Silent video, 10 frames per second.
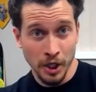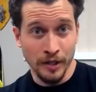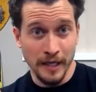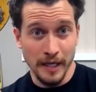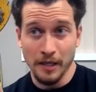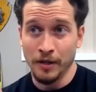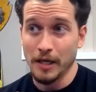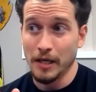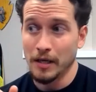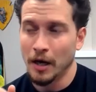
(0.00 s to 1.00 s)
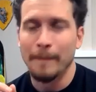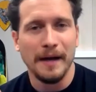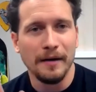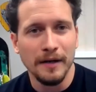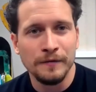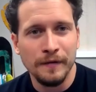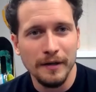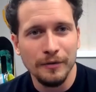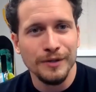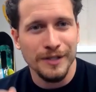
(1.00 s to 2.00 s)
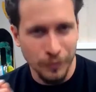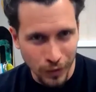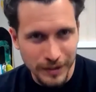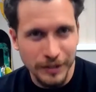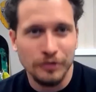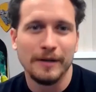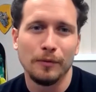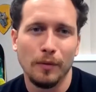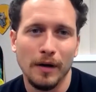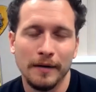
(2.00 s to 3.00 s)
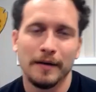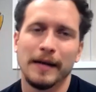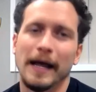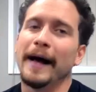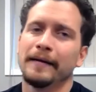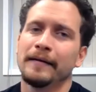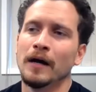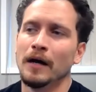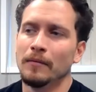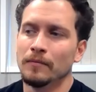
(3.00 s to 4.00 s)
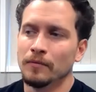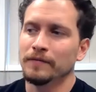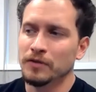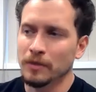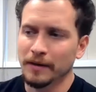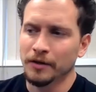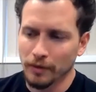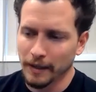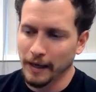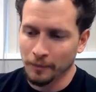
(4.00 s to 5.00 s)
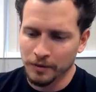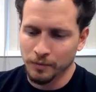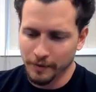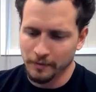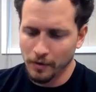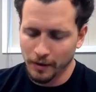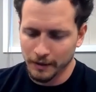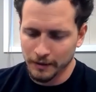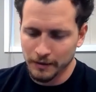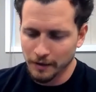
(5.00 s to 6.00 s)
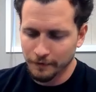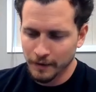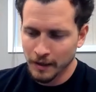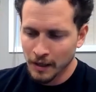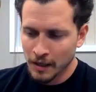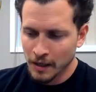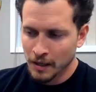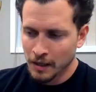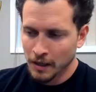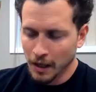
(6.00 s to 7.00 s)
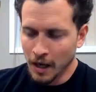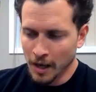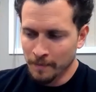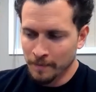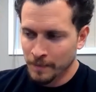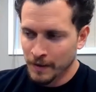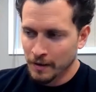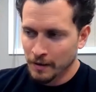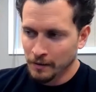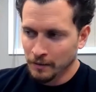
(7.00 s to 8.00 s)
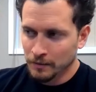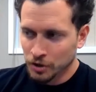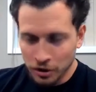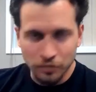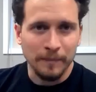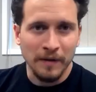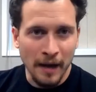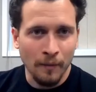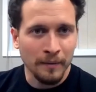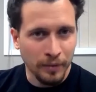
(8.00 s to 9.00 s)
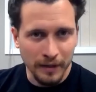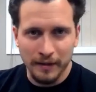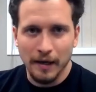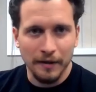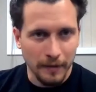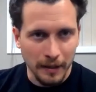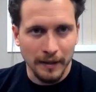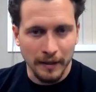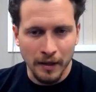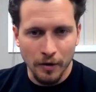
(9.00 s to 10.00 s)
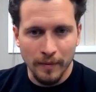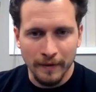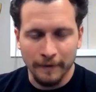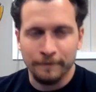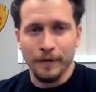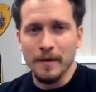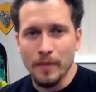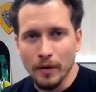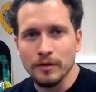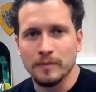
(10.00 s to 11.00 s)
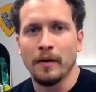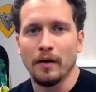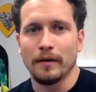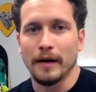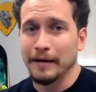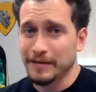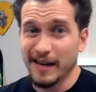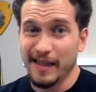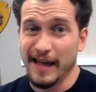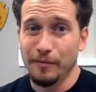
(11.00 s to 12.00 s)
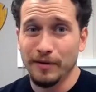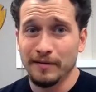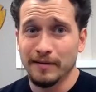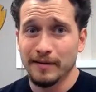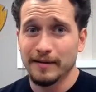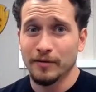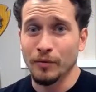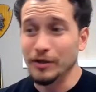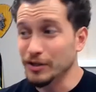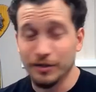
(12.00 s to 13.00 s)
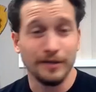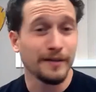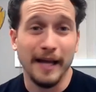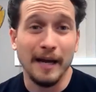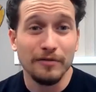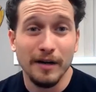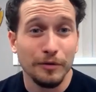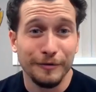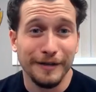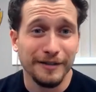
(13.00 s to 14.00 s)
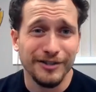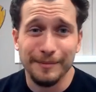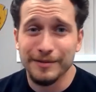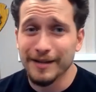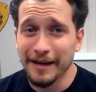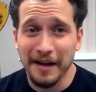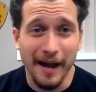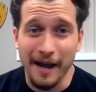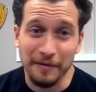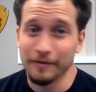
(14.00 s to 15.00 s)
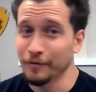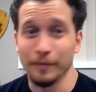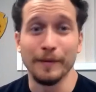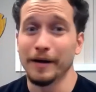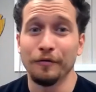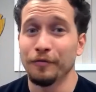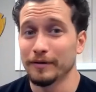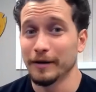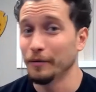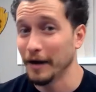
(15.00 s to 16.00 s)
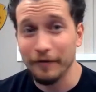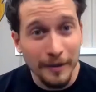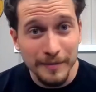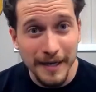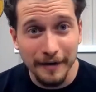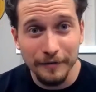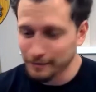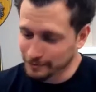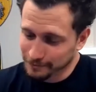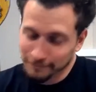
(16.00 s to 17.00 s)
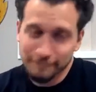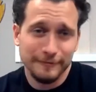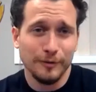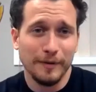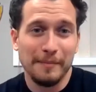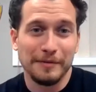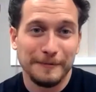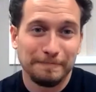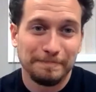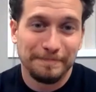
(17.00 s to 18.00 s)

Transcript: The About Us video was a scripted one that we have somebody in here who like helps us with our marketing stuff. Um, she scripted that one, put it together, and I let it go. But like for the most part, outside of that one, we just turn the camera on when we're at the job site and we go for it. And whatever comes out of it, that's what happens.